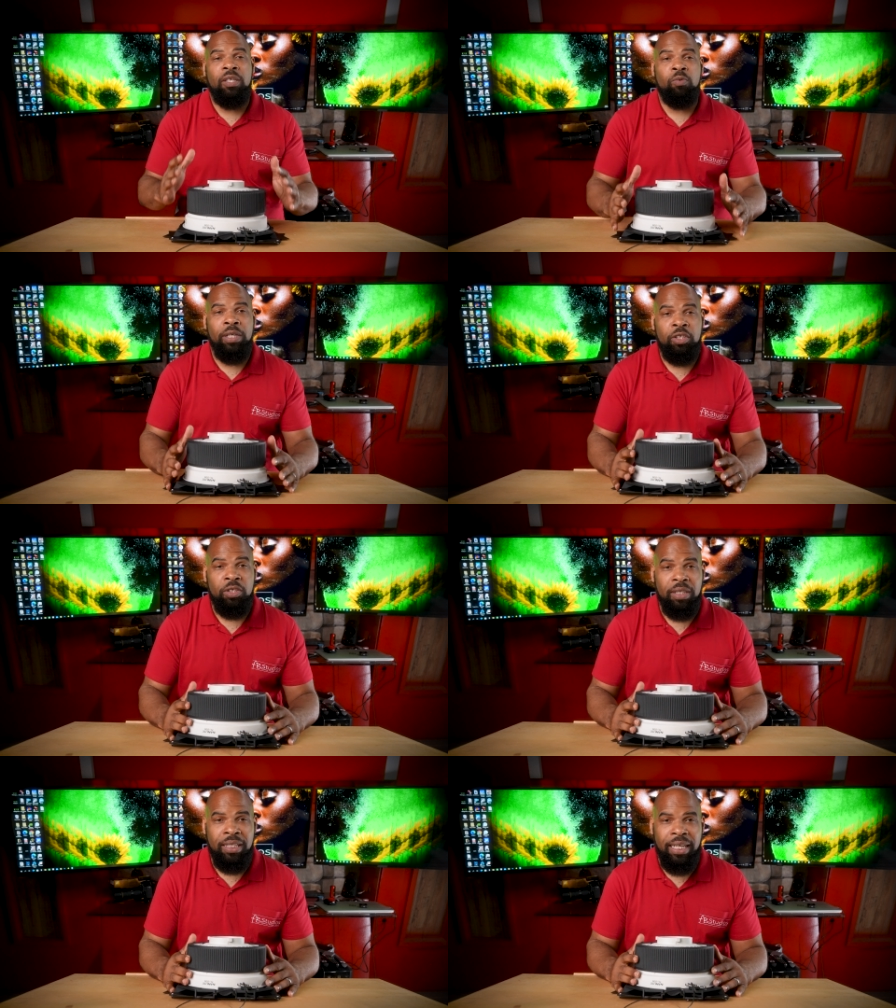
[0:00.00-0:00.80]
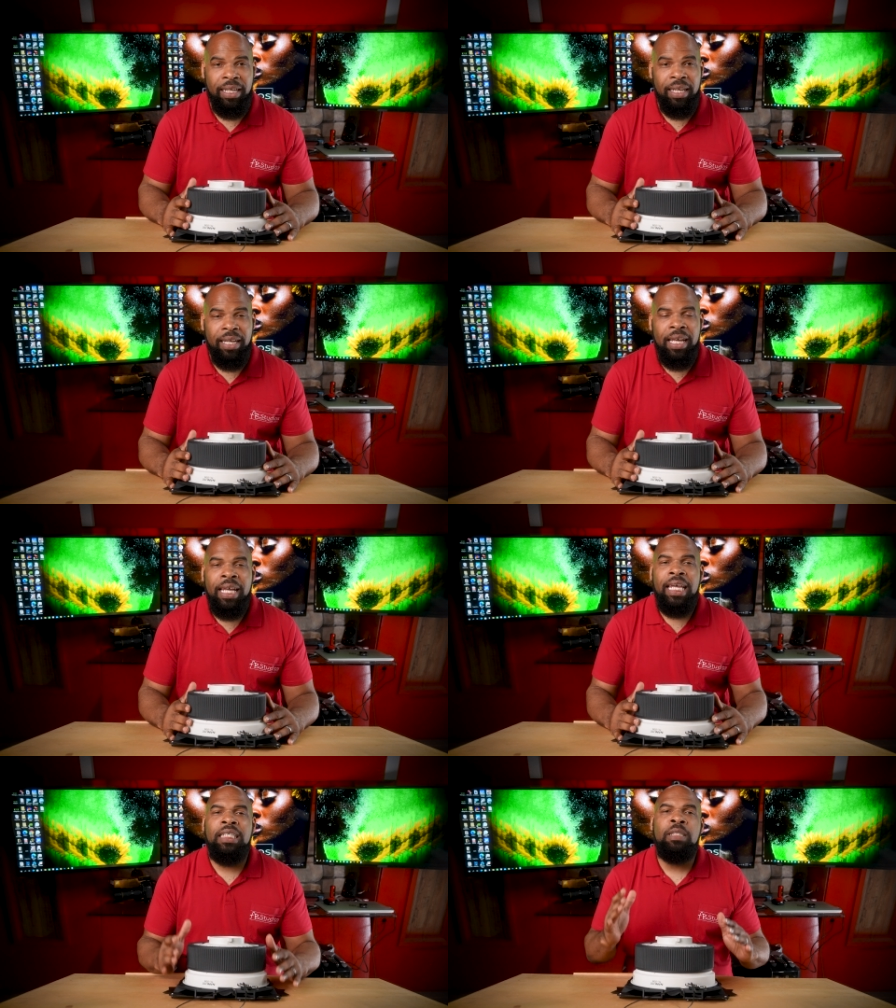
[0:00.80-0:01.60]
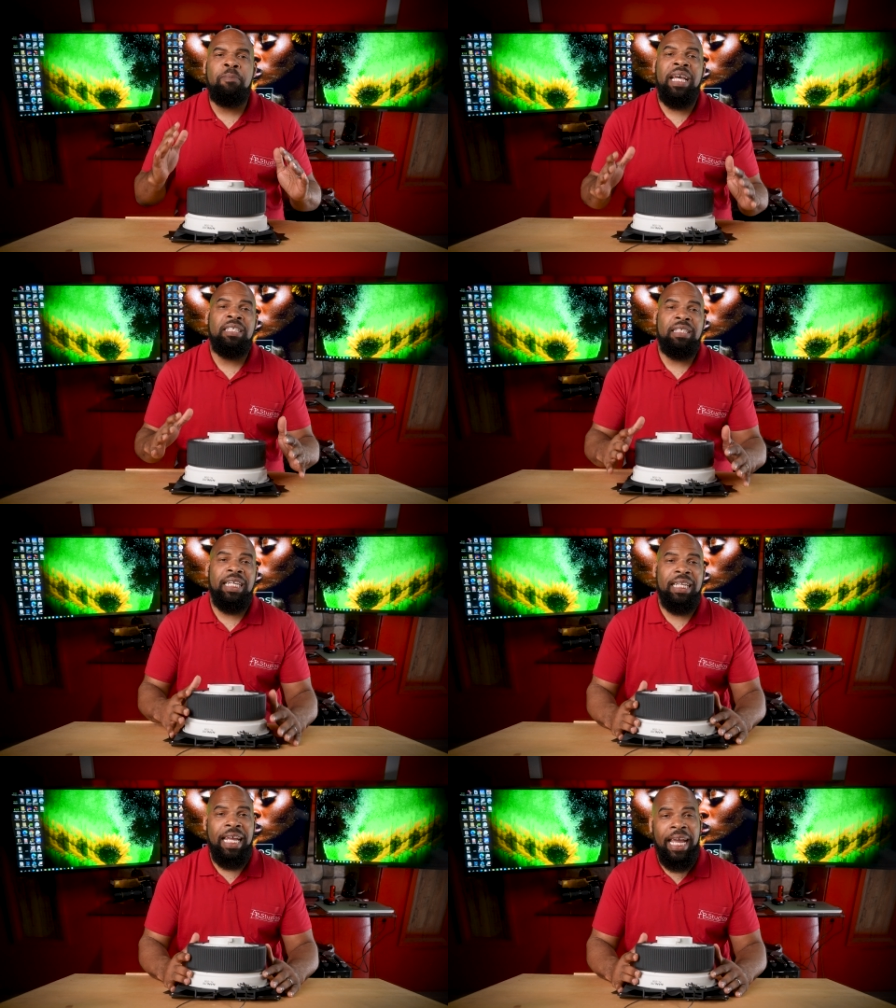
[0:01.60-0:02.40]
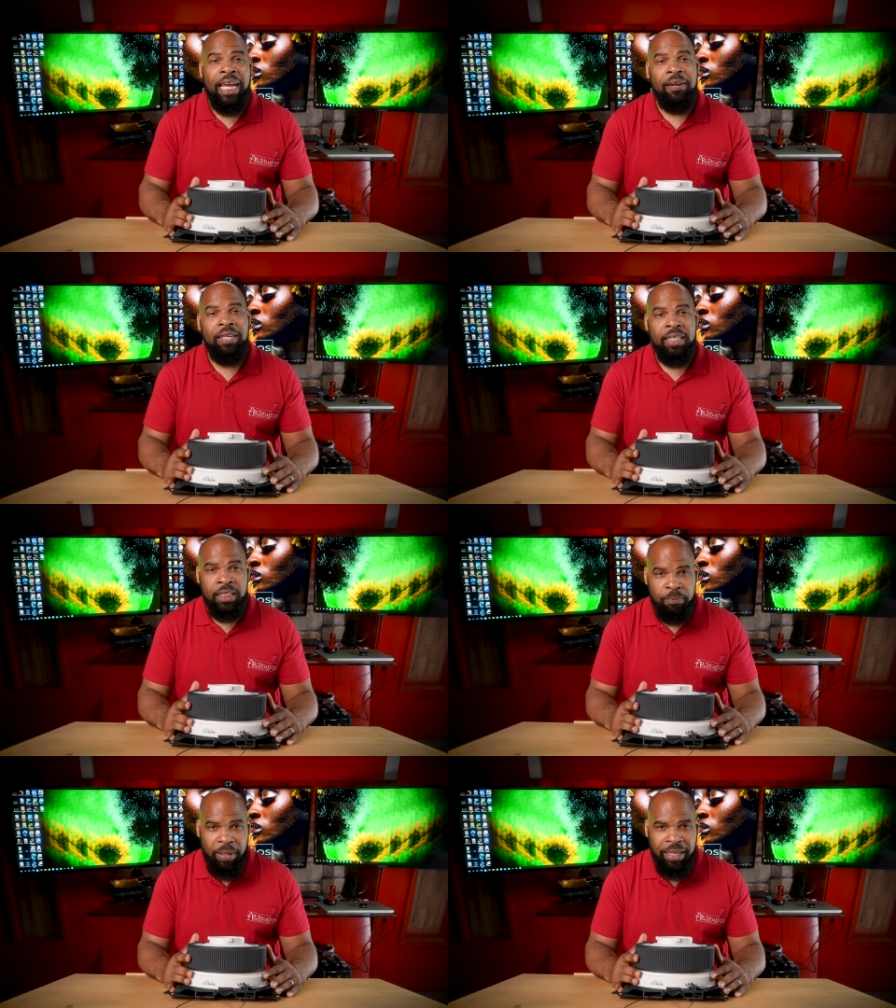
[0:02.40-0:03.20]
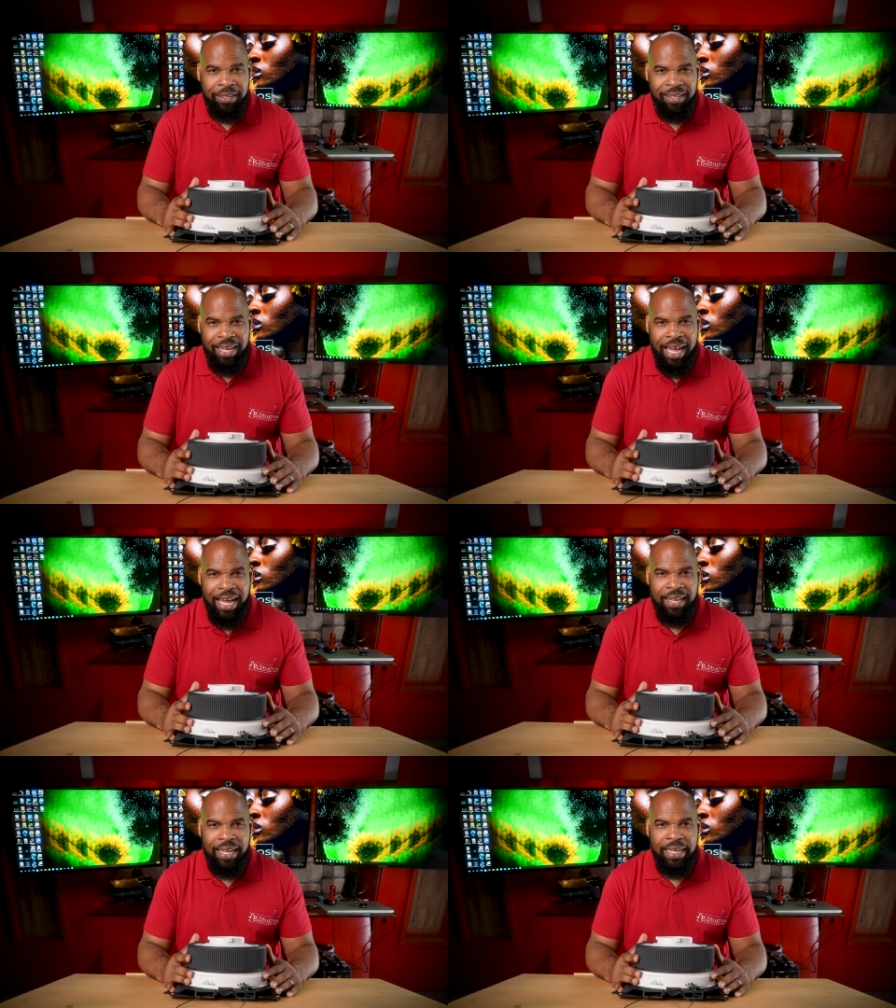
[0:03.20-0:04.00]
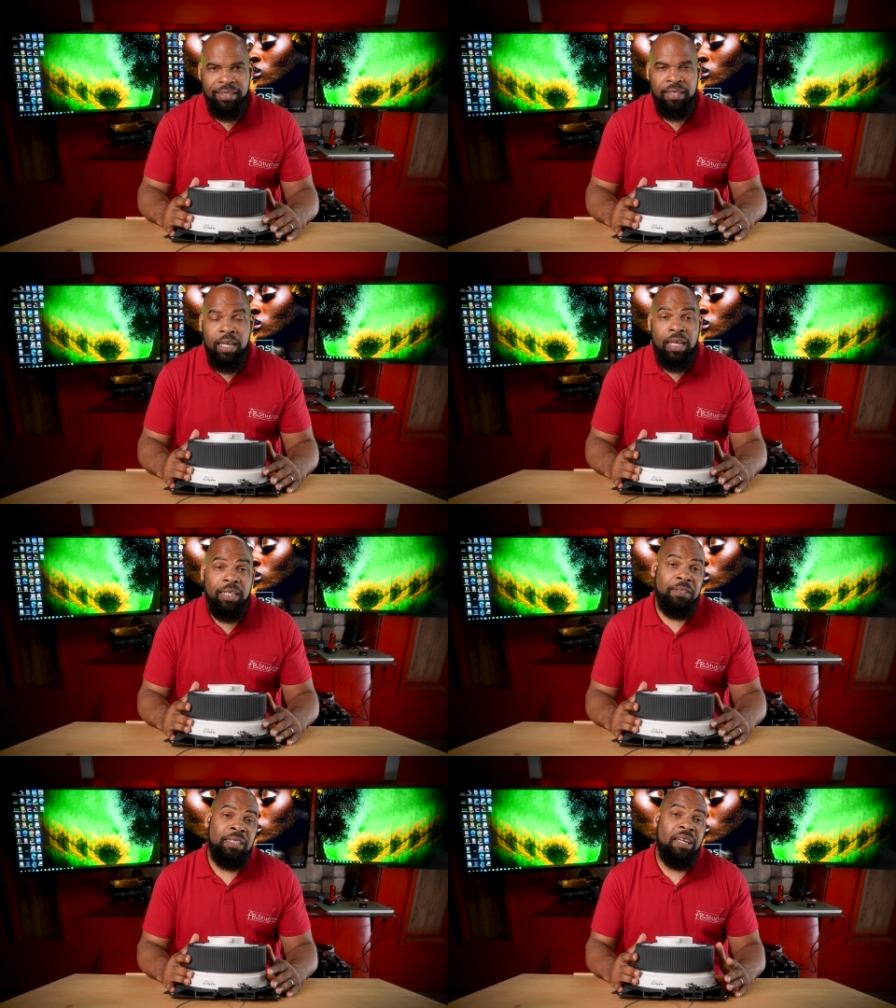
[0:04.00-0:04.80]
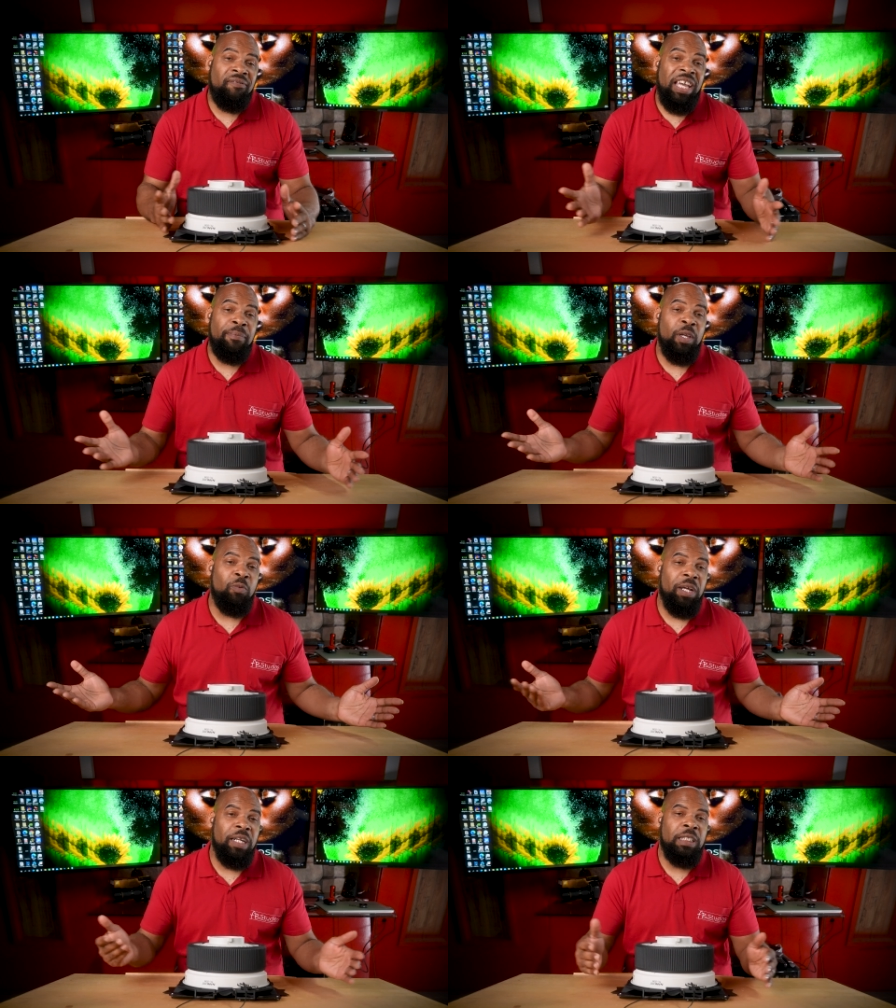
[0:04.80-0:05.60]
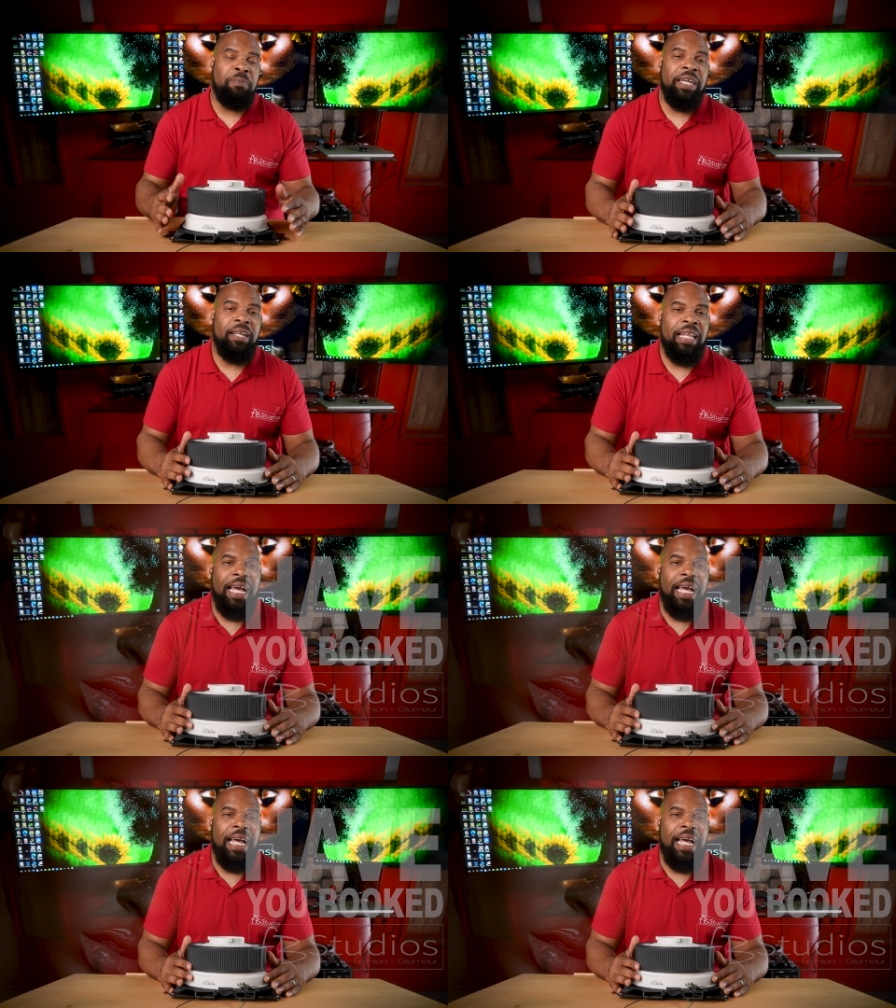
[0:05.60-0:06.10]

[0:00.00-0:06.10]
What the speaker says: what you're getting, especially in the area of specular highlights. And you say, Fabian, what are specular